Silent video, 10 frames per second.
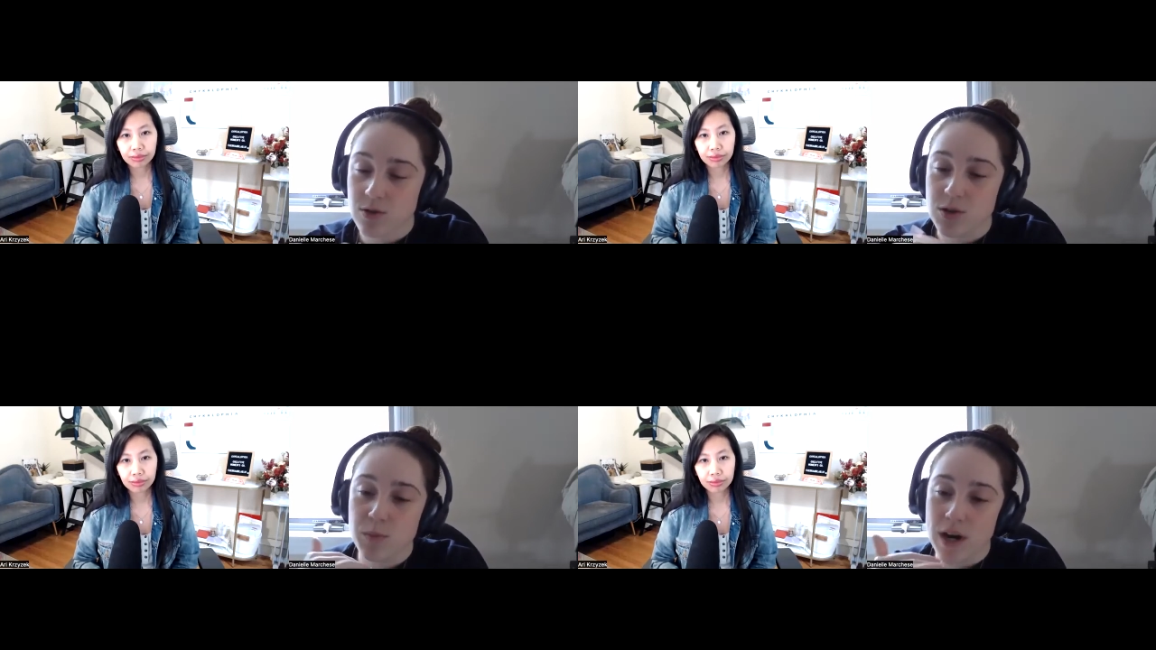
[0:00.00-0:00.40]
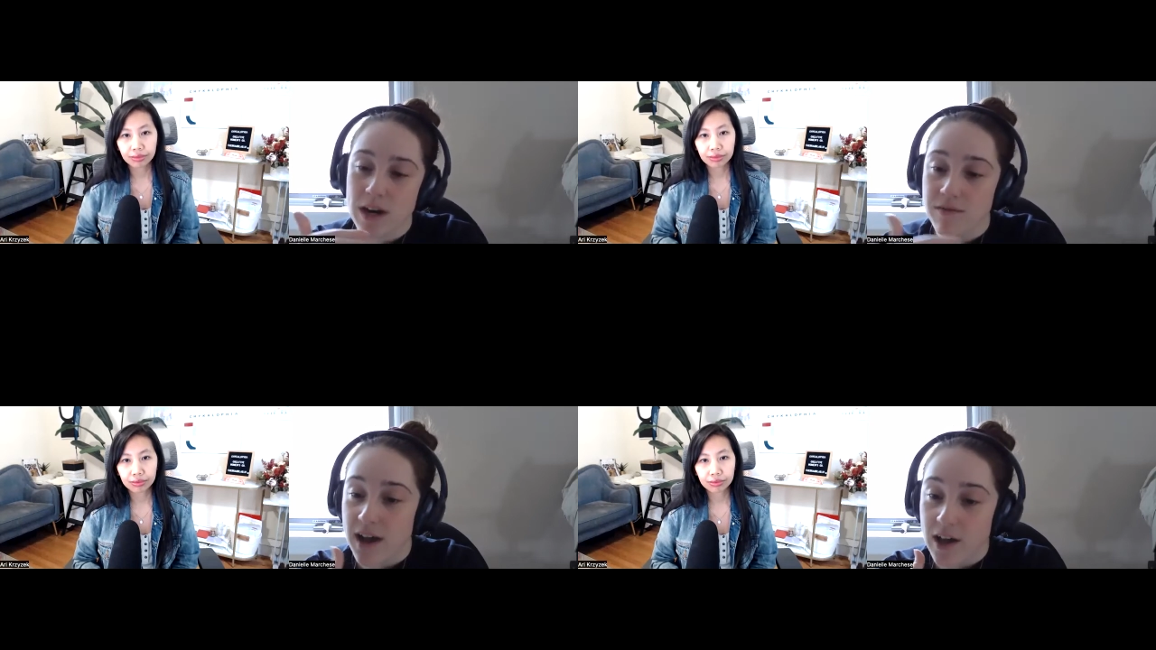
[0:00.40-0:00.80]
Speaker 1: those
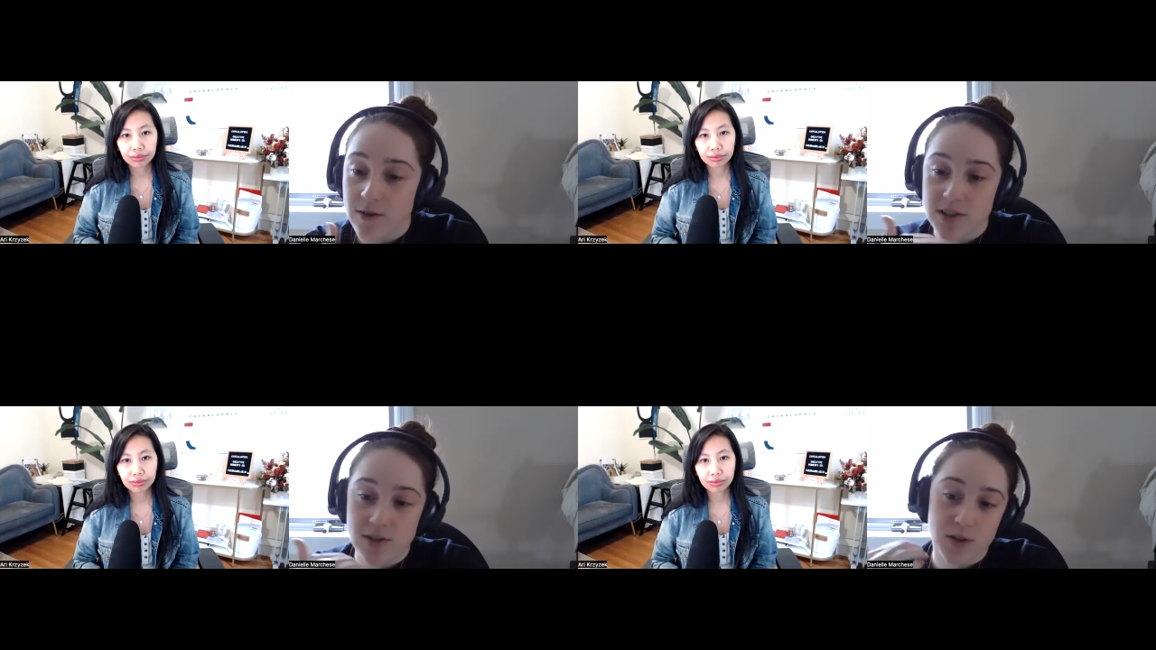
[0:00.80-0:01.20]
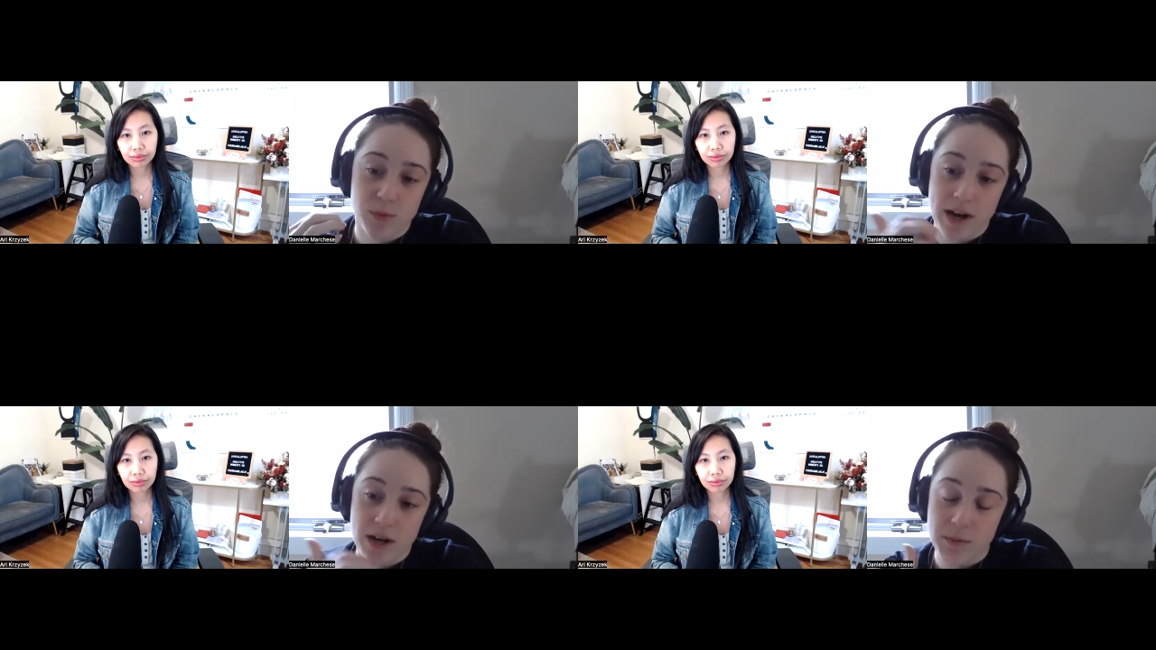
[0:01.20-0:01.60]
brand values and those
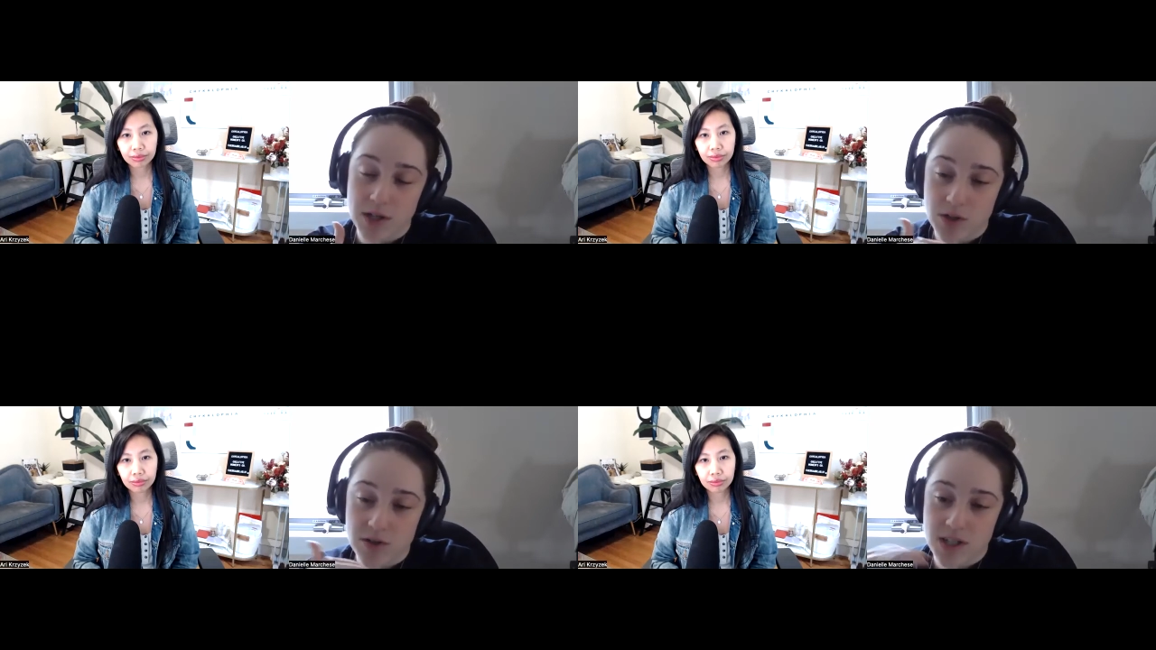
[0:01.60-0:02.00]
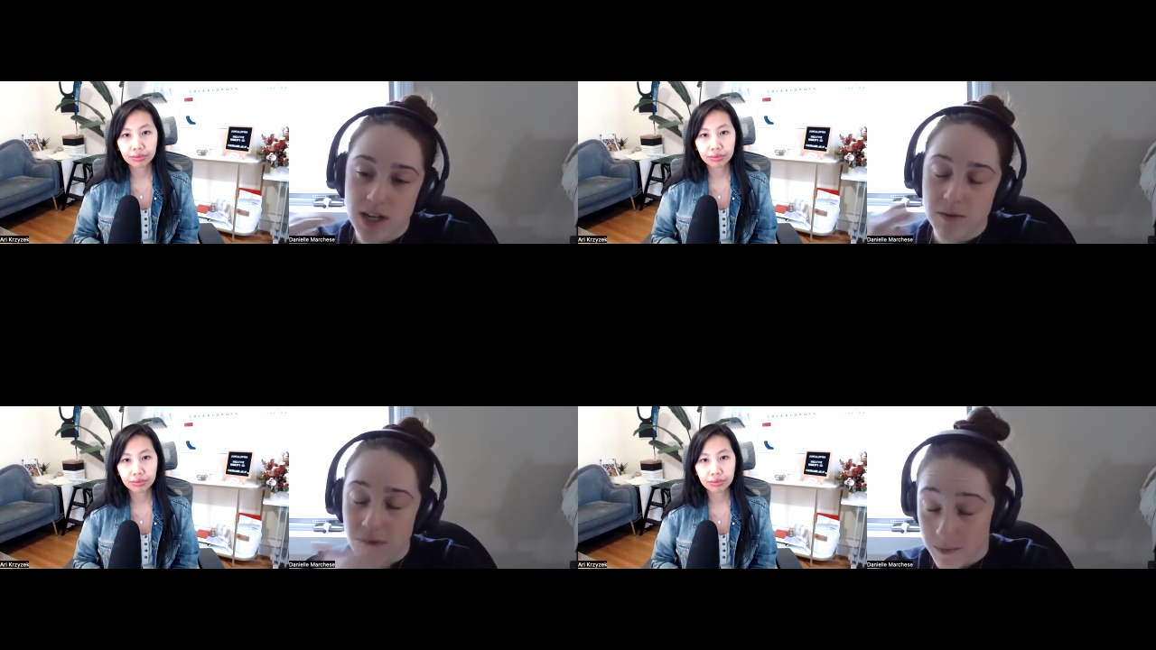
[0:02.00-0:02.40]
brand issues
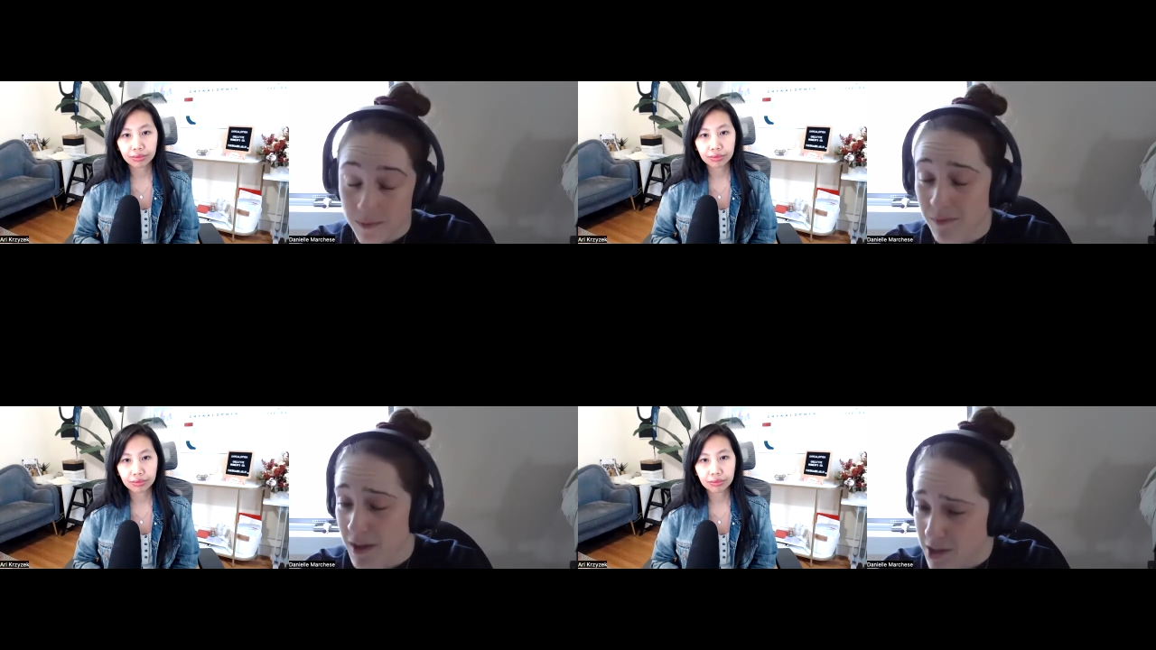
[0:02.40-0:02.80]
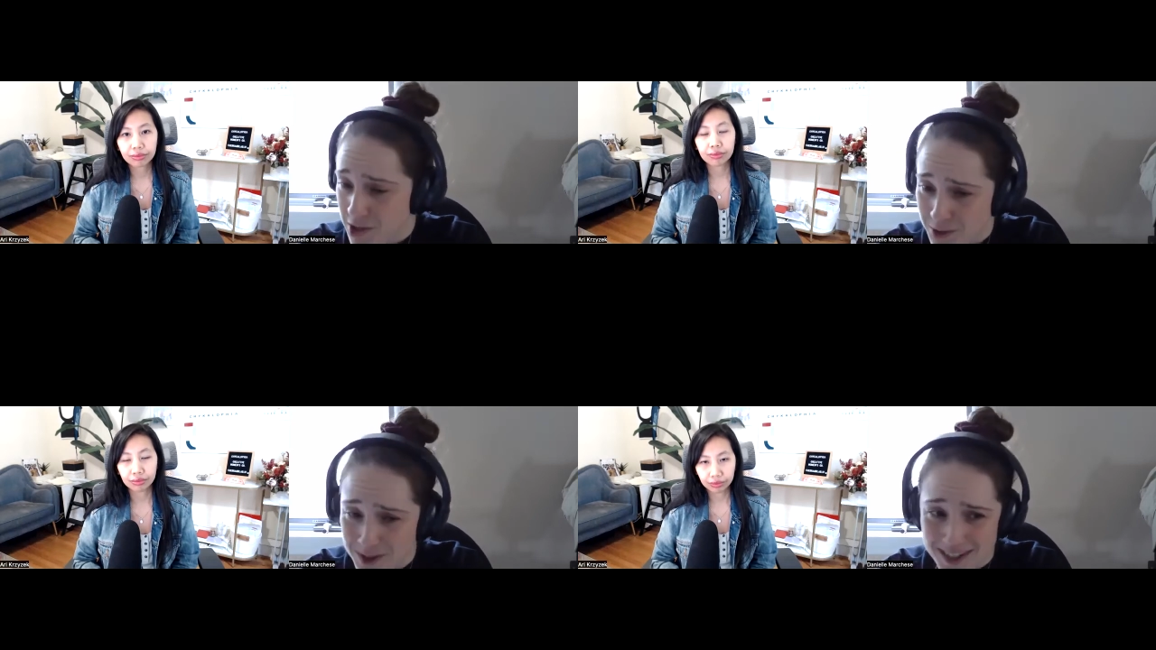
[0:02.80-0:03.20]

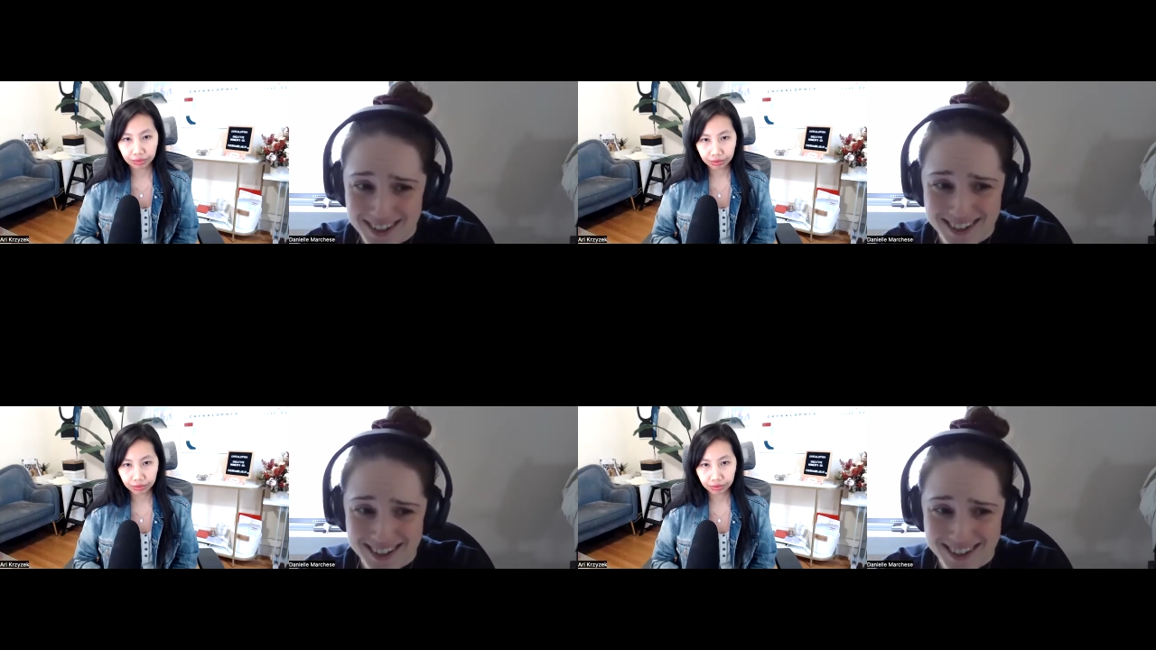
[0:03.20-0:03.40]
issues,